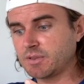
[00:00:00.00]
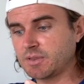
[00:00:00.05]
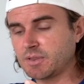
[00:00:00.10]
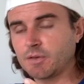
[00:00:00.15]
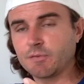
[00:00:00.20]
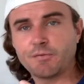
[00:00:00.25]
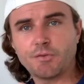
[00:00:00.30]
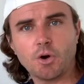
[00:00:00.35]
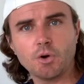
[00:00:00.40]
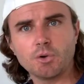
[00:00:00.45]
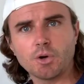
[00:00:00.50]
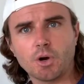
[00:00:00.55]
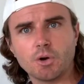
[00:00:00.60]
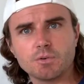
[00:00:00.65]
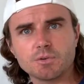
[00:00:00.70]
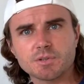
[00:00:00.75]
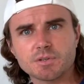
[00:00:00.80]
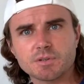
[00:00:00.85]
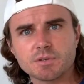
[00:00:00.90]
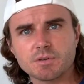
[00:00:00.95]

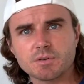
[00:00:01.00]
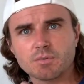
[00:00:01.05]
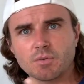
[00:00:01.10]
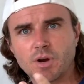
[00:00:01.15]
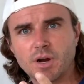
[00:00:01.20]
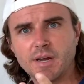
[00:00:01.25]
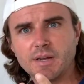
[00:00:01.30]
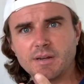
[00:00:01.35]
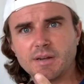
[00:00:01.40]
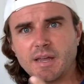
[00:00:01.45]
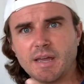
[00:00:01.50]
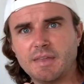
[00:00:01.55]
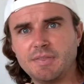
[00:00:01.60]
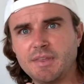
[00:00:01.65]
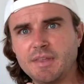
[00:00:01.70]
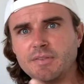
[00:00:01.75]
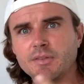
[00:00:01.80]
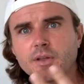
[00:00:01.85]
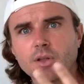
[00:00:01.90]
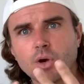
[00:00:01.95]
photos, right? And
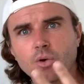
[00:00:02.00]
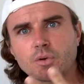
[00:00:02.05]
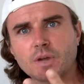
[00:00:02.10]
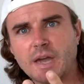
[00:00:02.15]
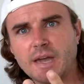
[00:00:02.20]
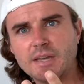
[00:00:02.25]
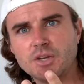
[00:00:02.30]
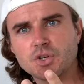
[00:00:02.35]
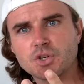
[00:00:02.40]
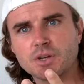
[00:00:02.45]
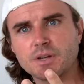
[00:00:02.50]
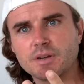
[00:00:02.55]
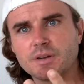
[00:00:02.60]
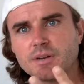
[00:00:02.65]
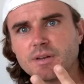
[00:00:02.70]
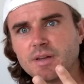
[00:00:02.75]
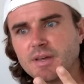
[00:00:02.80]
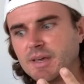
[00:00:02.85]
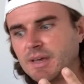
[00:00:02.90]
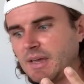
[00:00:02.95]
then the location.
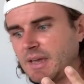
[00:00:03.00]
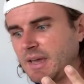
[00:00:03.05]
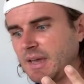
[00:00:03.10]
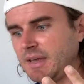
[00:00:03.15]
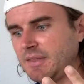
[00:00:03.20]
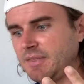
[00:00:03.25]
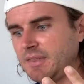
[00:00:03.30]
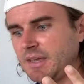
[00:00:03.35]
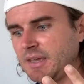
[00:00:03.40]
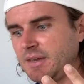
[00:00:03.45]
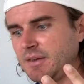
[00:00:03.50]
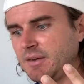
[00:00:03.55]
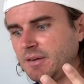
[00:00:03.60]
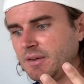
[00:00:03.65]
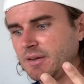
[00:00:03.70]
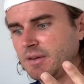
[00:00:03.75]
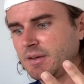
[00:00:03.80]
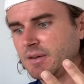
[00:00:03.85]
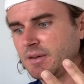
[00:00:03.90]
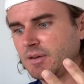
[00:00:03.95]
And then
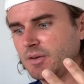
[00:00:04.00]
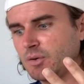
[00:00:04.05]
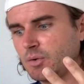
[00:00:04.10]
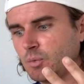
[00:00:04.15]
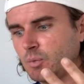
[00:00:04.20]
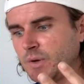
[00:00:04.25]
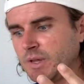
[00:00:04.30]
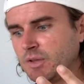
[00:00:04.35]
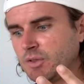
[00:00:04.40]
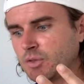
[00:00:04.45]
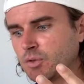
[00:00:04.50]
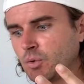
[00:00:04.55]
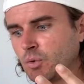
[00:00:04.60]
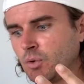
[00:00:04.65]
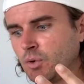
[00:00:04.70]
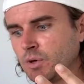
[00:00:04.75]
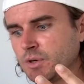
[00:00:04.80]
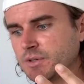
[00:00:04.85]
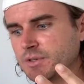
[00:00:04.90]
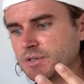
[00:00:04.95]
we
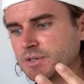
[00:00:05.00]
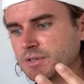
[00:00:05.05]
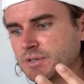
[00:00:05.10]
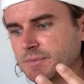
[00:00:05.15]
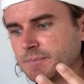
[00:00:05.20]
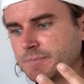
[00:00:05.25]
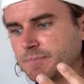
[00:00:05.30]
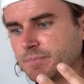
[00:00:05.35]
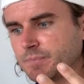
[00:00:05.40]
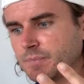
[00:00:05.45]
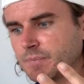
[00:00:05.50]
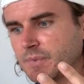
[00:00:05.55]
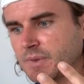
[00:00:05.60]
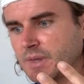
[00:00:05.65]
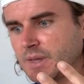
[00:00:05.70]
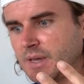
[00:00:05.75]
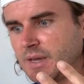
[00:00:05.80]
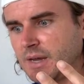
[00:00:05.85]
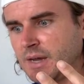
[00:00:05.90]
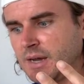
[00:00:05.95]
thought,
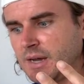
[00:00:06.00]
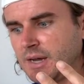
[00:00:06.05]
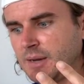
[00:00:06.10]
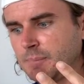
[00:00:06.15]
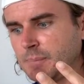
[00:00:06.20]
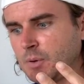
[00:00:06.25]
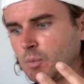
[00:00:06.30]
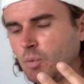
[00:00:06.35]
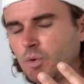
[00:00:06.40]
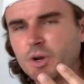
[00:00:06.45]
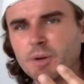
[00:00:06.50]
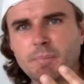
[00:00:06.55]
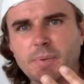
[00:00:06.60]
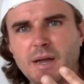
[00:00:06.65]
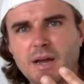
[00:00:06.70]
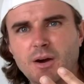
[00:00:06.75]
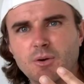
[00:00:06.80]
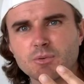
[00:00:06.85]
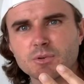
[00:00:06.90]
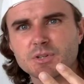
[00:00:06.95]
but what
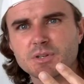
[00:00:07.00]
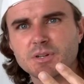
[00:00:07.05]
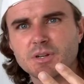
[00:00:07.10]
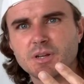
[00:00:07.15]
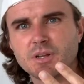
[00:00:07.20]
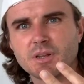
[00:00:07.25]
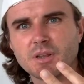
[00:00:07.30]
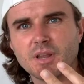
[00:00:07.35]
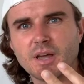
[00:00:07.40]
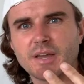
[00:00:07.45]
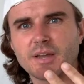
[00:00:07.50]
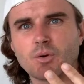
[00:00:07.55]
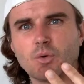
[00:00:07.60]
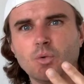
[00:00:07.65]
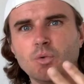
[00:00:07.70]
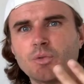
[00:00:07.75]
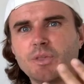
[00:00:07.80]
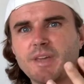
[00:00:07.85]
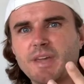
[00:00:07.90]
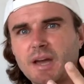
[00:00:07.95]
about like
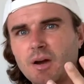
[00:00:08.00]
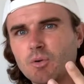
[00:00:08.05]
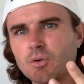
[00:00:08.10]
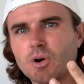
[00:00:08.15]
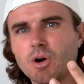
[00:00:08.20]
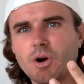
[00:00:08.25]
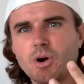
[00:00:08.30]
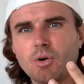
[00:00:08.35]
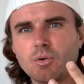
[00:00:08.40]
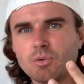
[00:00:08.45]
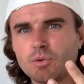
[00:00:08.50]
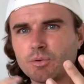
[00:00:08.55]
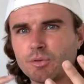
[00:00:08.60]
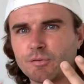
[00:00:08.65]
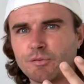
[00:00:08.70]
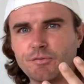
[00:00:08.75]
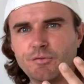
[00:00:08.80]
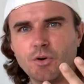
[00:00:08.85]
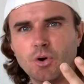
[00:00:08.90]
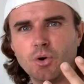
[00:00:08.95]
all the alcohol, all the
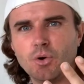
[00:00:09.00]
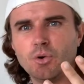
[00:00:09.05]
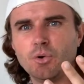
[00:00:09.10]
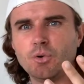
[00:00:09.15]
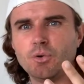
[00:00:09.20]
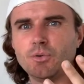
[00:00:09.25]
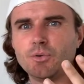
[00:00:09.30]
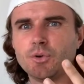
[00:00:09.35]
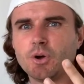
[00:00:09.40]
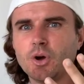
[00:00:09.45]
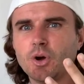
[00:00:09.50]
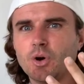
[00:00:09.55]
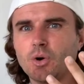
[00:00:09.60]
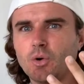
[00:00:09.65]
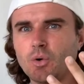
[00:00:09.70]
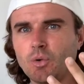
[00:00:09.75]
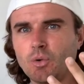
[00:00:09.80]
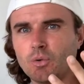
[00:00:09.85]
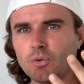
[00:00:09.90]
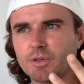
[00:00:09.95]
food,
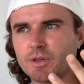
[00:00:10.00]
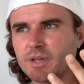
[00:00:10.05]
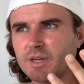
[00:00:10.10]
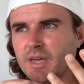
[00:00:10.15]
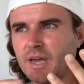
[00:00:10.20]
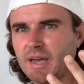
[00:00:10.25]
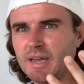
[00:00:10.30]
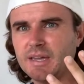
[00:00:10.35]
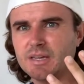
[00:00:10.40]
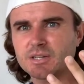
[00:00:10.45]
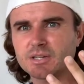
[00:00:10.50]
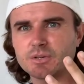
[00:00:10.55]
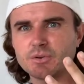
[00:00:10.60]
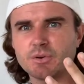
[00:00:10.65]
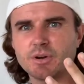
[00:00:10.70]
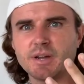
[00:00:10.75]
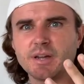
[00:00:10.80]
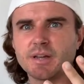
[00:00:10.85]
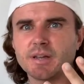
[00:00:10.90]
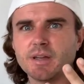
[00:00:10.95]
all the
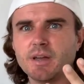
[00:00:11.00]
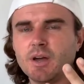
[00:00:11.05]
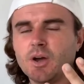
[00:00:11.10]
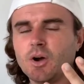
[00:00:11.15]
catering,